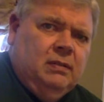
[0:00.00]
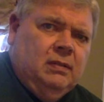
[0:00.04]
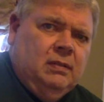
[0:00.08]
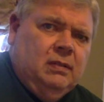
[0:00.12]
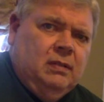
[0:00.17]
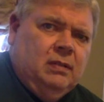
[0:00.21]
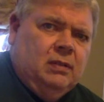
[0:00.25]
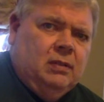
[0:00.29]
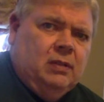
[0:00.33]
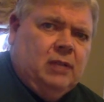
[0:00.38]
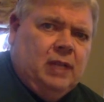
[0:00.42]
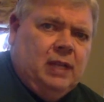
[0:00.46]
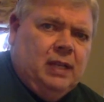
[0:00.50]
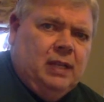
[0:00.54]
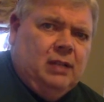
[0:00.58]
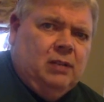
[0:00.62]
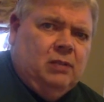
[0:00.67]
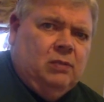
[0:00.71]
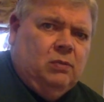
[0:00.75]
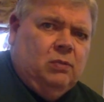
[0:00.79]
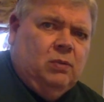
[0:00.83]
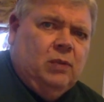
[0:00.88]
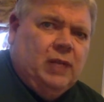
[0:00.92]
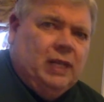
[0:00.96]
or
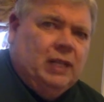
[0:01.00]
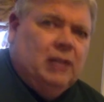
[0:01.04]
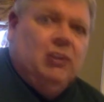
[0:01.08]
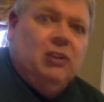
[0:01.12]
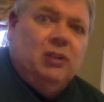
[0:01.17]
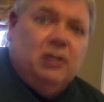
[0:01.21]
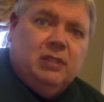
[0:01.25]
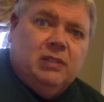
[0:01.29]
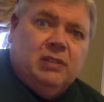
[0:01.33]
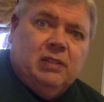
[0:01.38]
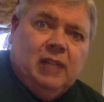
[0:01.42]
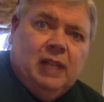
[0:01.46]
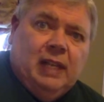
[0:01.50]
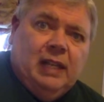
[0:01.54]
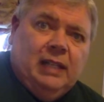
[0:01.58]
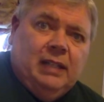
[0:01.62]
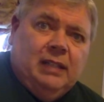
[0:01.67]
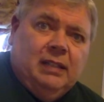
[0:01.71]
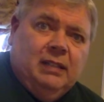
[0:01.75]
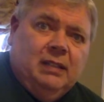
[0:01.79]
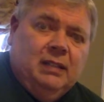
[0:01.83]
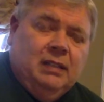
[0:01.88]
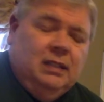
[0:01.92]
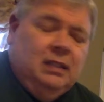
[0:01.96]
what it looks like.
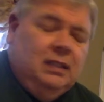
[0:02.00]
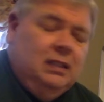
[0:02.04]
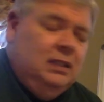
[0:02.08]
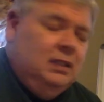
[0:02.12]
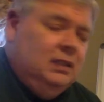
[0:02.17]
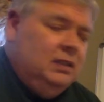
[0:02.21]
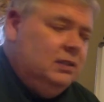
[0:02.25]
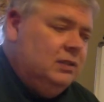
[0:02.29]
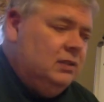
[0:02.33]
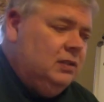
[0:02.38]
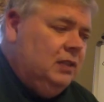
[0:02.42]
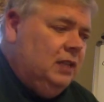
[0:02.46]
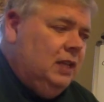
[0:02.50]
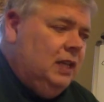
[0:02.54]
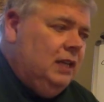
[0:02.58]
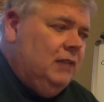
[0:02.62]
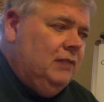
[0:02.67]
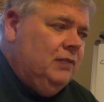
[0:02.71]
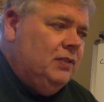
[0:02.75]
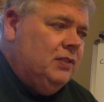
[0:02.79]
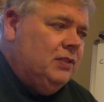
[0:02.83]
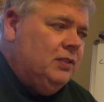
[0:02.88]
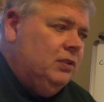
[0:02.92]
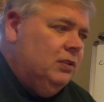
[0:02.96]
Because a lot of
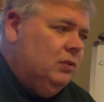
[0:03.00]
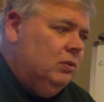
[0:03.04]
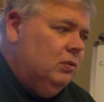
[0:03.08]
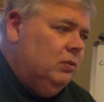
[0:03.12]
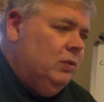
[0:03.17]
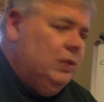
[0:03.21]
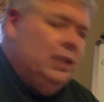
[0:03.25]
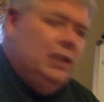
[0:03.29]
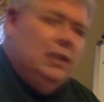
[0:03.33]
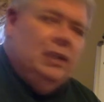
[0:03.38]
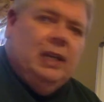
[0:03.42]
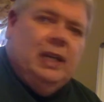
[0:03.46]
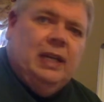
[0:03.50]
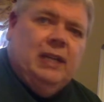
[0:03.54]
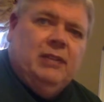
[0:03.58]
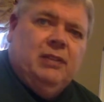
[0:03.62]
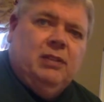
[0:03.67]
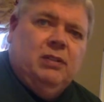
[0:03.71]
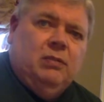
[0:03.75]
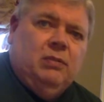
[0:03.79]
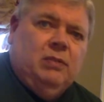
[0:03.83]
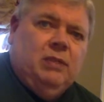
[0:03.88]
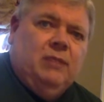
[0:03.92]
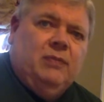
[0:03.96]
us don't realize
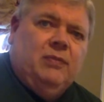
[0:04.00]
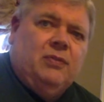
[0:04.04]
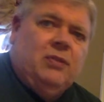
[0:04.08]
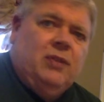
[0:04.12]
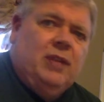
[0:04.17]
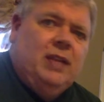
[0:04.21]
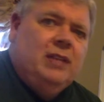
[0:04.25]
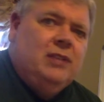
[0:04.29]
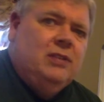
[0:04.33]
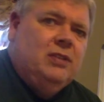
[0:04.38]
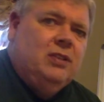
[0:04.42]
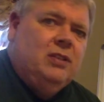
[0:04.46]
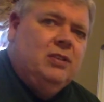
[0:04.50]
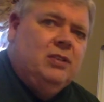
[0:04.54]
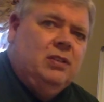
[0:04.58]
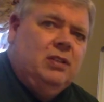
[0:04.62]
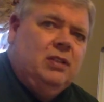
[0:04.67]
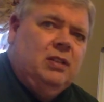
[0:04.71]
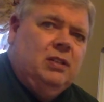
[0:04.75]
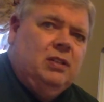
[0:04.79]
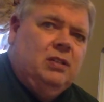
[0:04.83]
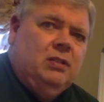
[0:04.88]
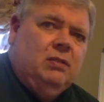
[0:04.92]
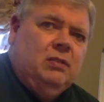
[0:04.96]
that we've transitioned
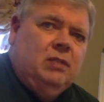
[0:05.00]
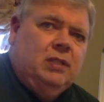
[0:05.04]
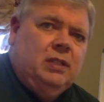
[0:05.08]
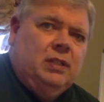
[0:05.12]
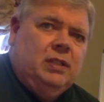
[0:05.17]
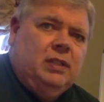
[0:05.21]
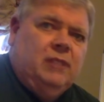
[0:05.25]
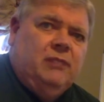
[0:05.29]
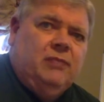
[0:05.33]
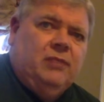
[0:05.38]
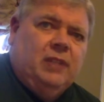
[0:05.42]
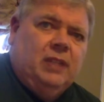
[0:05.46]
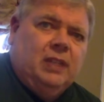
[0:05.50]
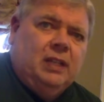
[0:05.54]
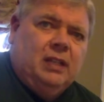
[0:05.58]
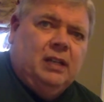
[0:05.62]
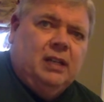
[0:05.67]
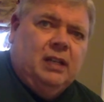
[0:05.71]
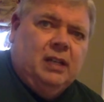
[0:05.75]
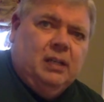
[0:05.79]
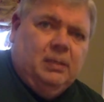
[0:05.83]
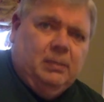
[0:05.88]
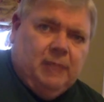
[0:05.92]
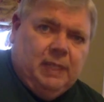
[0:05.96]
into a different
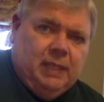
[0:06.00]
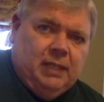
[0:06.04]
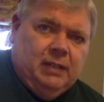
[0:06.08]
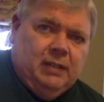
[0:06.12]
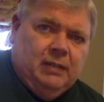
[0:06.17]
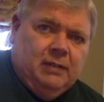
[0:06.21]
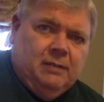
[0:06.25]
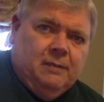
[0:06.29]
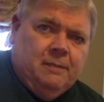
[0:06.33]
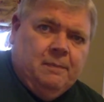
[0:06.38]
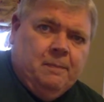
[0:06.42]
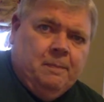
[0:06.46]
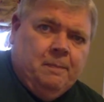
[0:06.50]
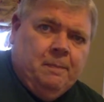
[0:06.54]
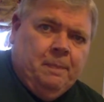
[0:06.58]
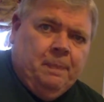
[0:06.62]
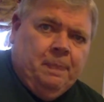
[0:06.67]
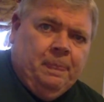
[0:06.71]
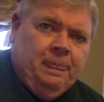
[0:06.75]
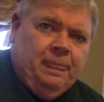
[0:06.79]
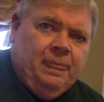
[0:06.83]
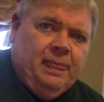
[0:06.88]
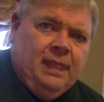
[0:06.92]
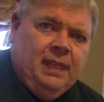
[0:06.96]
economy
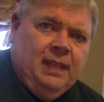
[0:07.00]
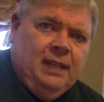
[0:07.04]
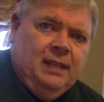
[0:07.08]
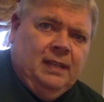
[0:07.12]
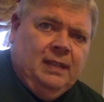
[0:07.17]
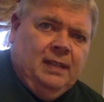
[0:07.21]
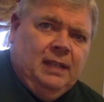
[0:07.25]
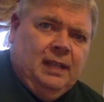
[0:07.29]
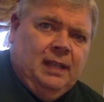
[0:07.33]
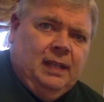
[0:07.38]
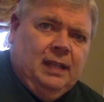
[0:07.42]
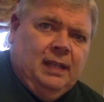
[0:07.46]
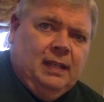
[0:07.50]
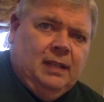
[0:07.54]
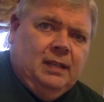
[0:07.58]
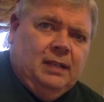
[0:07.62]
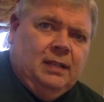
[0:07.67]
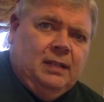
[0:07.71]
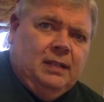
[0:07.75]
now. And